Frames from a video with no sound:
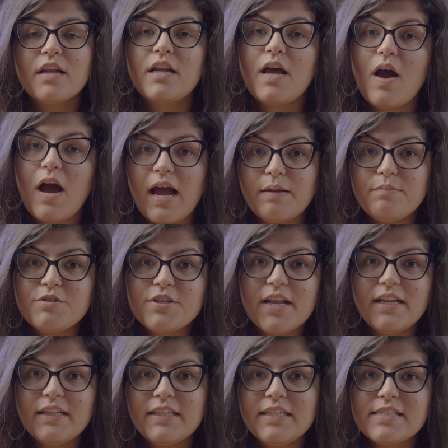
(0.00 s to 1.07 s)
Now I'm
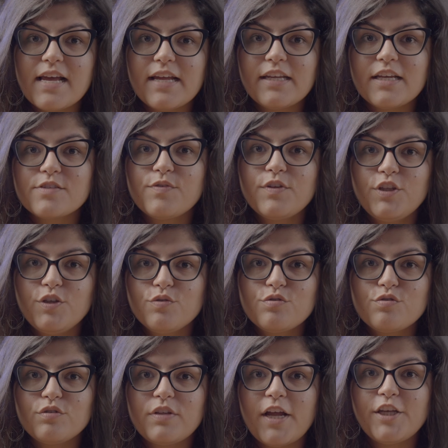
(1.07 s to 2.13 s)
sharing these ideas with
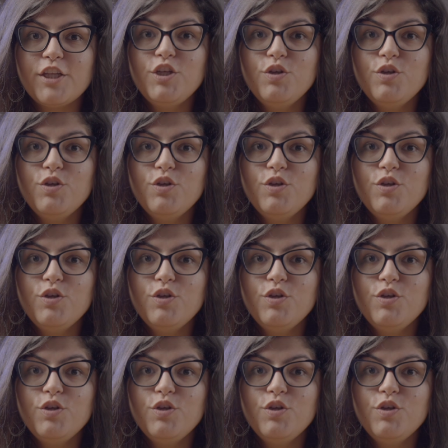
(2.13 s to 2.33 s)
you so that